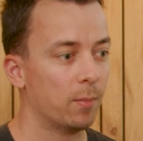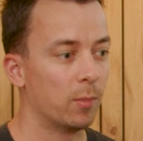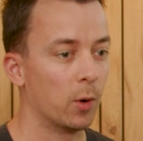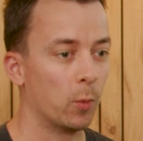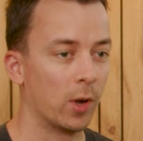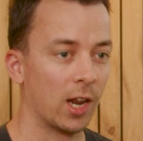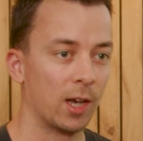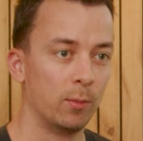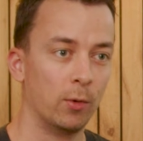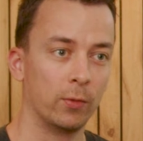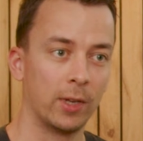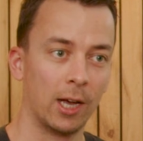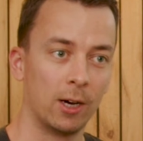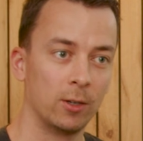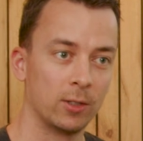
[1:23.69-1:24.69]
Well, when I
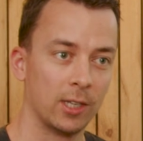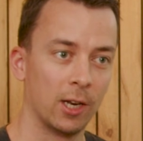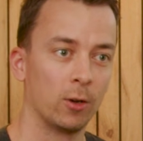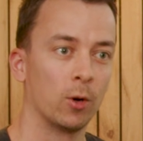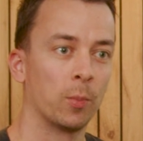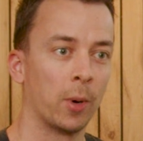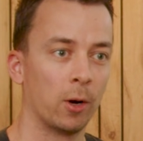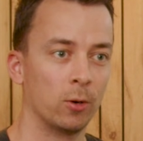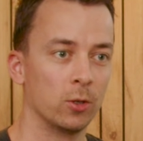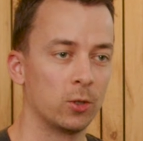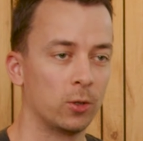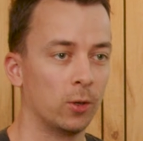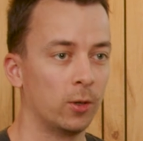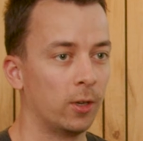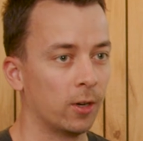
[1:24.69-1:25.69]
moved out and I got my own
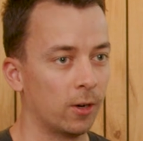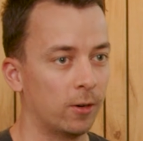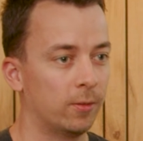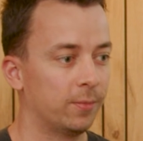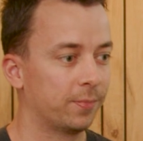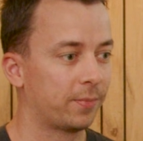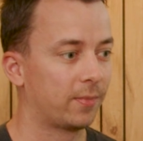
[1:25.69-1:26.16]
studio,